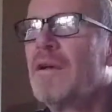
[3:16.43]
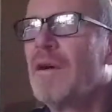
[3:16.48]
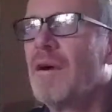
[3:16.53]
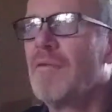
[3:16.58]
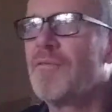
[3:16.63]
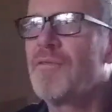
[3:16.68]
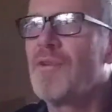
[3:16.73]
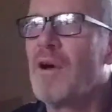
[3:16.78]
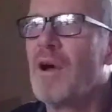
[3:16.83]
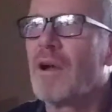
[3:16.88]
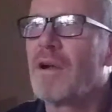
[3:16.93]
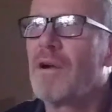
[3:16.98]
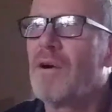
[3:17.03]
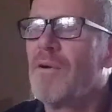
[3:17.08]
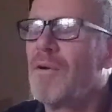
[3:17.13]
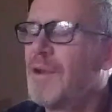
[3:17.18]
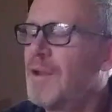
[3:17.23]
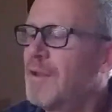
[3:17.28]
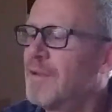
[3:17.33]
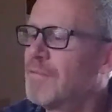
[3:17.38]
of thought
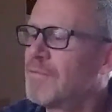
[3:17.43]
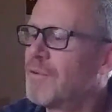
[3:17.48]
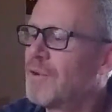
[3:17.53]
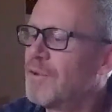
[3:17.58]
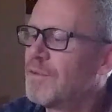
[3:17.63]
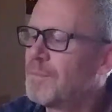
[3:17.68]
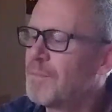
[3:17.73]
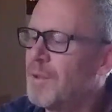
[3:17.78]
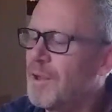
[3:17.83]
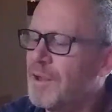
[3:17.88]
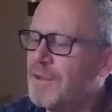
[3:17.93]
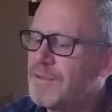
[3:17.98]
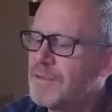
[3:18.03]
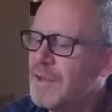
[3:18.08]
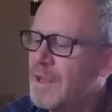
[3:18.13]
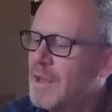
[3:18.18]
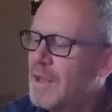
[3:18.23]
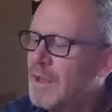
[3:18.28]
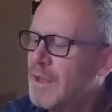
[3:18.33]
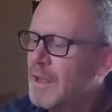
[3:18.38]
going in the first place.
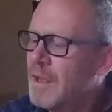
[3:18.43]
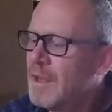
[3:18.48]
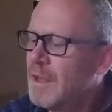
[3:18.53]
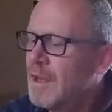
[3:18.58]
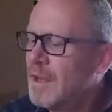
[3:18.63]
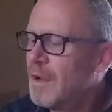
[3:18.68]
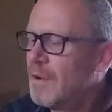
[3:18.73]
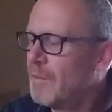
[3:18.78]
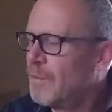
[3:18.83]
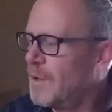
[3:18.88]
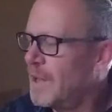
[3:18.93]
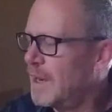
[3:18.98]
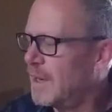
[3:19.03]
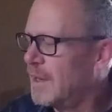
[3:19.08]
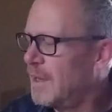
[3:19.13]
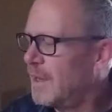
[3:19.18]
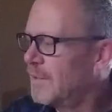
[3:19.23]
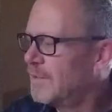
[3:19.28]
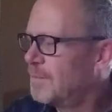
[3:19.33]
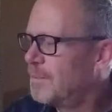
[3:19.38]
We had a
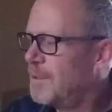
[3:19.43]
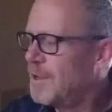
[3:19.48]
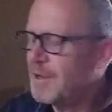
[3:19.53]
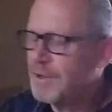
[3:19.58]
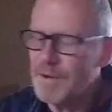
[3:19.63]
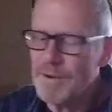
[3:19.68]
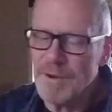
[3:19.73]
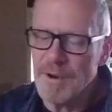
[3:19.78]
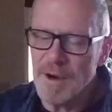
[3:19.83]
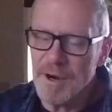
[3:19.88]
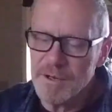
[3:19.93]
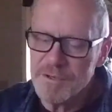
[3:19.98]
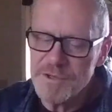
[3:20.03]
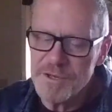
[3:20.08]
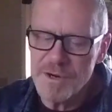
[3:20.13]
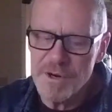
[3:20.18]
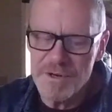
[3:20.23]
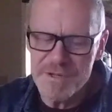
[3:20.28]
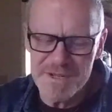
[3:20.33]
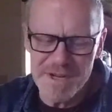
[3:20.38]
guest speaker in our
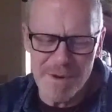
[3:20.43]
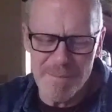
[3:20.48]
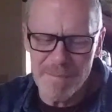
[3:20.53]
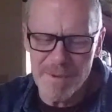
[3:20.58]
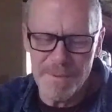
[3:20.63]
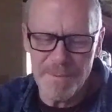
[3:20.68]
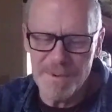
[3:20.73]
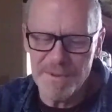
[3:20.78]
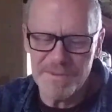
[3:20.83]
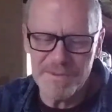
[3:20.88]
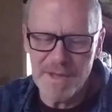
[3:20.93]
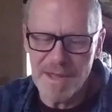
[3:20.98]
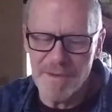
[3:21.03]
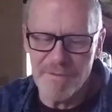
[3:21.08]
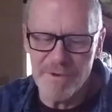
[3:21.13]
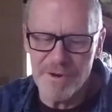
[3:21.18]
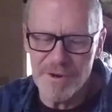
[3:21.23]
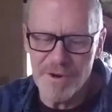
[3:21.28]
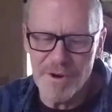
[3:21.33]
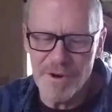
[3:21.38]
church. I remember he's kind of
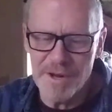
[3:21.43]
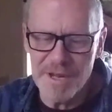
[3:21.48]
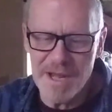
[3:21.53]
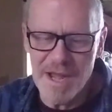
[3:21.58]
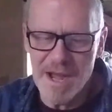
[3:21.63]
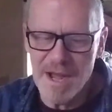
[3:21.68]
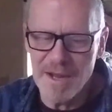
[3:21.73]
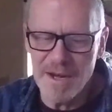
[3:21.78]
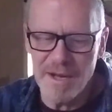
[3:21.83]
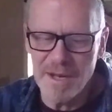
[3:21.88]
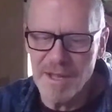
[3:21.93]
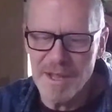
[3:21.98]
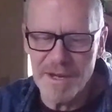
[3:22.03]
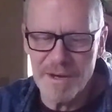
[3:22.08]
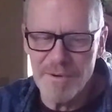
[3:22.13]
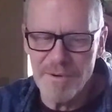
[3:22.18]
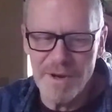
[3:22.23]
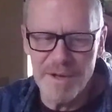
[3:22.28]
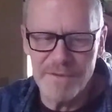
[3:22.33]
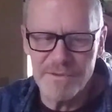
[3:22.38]
a nerdy guy in a light
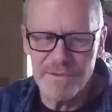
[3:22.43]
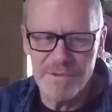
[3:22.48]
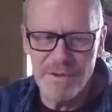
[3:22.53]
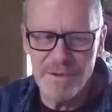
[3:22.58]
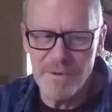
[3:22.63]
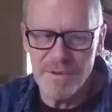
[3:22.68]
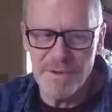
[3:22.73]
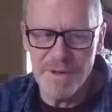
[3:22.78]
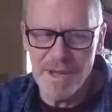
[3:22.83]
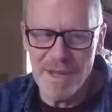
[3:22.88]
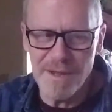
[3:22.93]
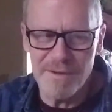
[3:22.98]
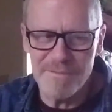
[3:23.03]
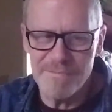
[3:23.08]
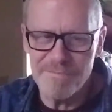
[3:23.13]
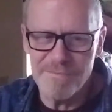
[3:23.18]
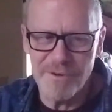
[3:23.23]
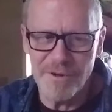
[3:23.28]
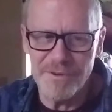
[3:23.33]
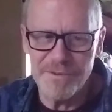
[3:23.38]
gray suit, and
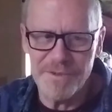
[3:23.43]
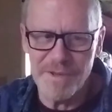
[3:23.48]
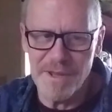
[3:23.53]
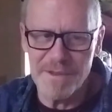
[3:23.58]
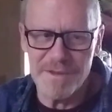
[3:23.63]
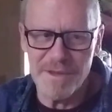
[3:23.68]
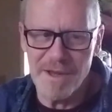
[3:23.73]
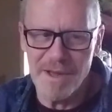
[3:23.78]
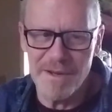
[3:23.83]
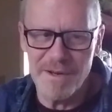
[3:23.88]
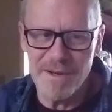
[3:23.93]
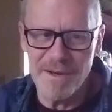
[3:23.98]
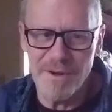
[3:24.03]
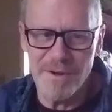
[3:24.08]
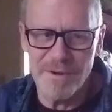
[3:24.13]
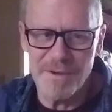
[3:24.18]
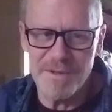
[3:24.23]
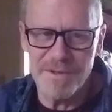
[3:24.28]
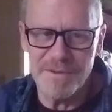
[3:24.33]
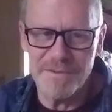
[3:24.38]
at first I thought, he's
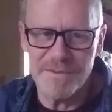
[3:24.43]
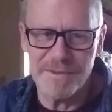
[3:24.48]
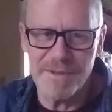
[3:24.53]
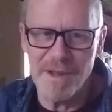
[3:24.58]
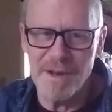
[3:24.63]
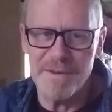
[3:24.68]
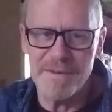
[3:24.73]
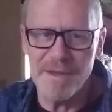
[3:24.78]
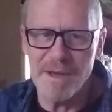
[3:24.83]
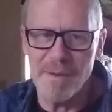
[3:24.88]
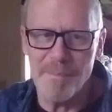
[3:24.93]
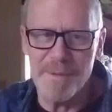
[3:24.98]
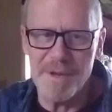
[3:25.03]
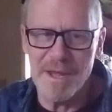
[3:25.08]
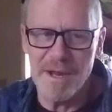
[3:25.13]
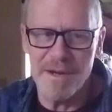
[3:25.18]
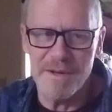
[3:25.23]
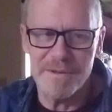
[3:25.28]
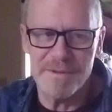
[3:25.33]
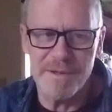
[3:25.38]
not going to tell me
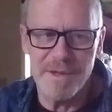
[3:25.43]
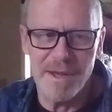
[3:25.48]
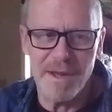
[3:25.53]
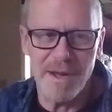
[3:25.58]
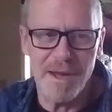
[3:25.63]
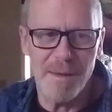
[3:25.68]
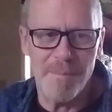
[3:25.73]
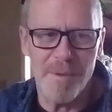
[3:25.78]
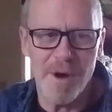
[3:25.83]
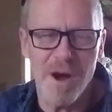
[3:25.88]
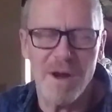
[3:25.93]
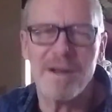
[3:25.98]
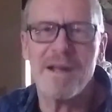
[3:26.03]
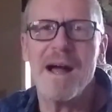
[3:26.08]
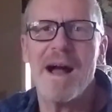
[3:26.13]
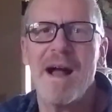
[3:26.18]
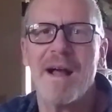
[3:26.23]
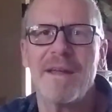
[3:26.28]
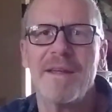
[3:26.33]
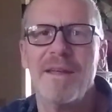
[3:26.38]
anything. I'm all
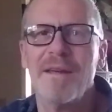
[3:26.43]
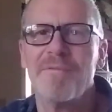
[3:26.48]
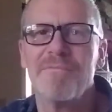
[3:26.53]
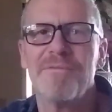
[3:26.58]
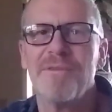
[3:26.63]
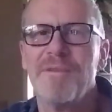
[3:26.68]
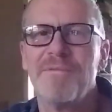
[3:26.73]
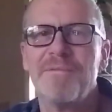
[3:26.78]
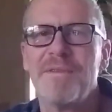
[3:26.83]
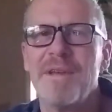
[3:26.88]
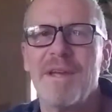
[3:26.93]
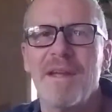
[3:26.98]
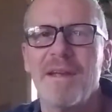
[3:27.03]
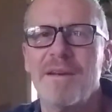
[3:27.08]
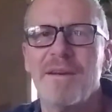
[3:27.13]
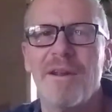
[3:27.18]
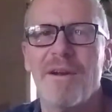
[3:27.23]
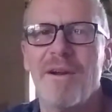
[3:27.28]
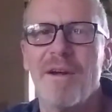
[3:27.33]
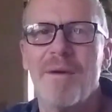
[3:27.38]
cocky at
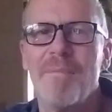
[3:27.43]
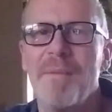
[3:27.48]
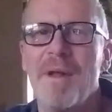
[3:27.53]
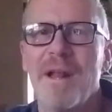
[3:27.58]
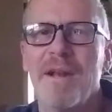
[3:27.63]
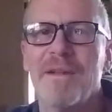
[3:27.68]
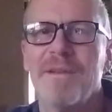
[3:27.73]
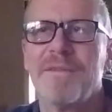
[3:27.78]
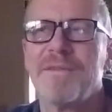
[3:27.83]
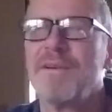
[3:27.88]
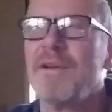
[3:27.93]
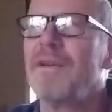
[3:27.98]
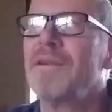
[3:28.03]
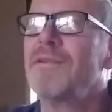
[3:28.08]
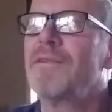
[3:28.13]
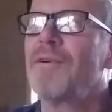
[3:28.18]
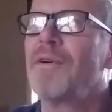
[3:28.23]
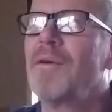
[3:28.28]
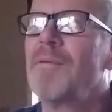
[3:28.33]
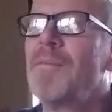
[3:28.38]
15, I'm not listening
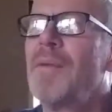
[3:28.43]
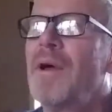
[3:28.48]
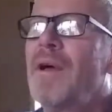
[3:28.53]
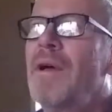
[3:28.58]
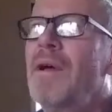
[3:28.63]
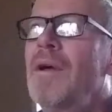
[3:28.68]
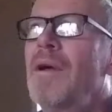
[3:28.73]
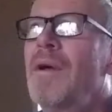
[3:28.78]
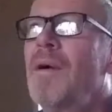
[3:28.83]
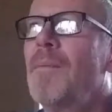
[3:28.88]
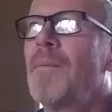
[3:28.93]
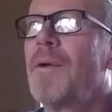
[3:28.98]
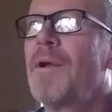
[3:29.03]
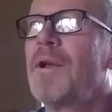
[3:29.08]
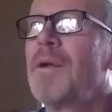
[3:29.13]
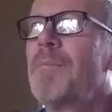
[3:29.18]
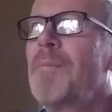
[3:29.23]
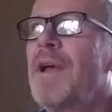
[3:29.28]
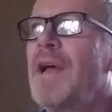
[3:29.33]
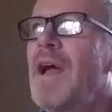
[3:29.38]
to him. But
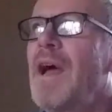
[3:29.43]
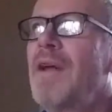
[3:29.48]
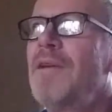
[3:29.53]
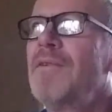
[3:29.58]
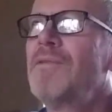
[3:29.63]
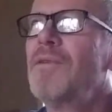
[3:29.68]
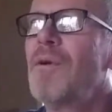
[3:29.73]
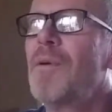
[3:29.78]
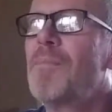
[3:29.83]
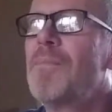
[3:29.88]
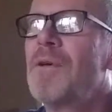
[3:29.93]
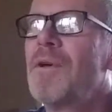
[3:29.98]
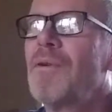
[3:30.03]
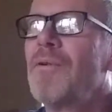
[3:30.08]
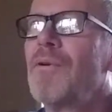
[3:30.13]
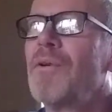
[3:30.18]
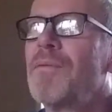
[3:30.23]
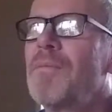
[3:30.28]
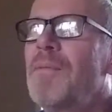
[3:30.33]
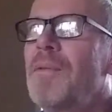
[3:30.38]
he began to
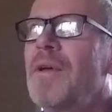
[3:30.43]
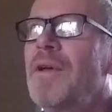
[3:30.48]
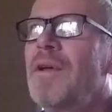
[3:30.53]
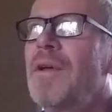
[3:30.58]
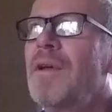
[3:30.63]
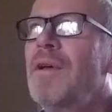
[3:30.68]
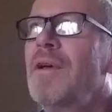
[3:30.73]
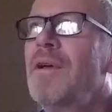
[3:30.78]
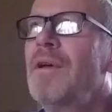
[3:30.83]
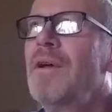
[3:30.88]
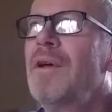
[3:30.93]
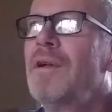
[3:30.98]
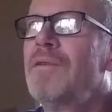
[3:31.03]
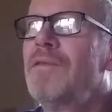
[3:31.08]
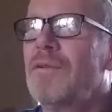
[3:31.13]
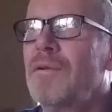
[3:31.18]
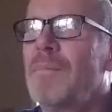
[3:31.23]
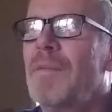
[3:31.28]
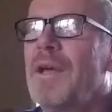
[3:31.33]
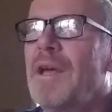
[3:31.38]
appeal
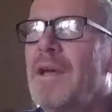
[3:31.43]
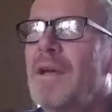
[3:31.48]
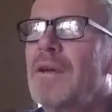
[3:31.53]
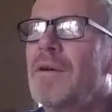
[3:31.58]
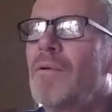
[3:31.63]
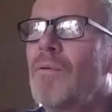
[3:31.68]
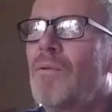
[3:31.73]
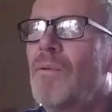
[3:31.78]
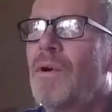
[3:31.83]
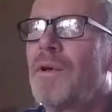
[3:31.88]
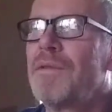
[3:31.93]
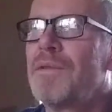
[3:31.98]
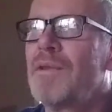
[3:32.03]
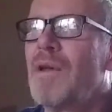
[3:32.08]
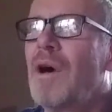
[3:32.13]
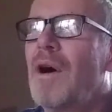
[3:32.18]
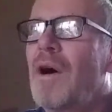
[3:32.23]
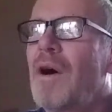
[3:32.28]
to me with